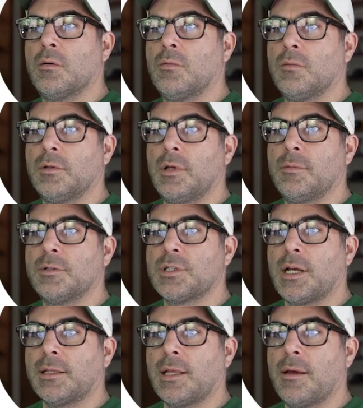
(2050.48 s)
We'll double
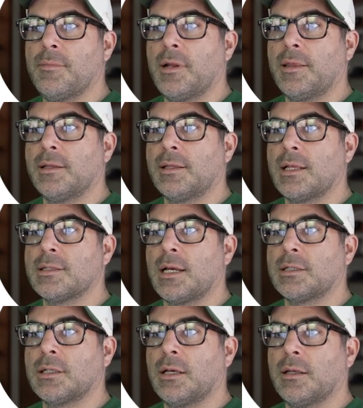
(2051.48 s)
check that, but I think that's
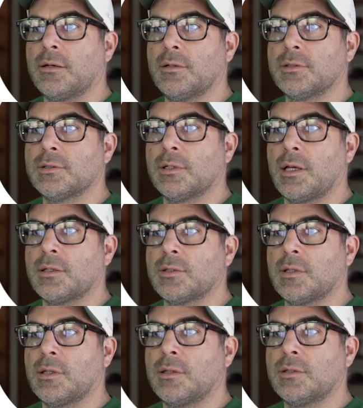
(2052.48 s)
actually how that goes. Okay,
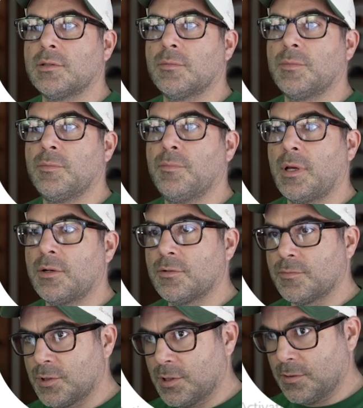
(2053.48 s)
so then this will be
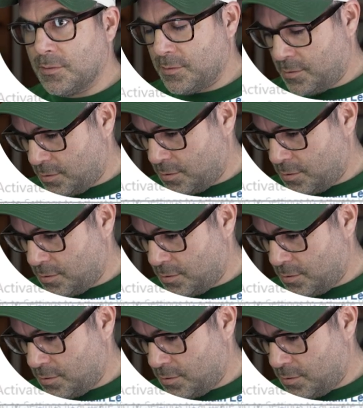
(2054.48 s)
bedroom 2.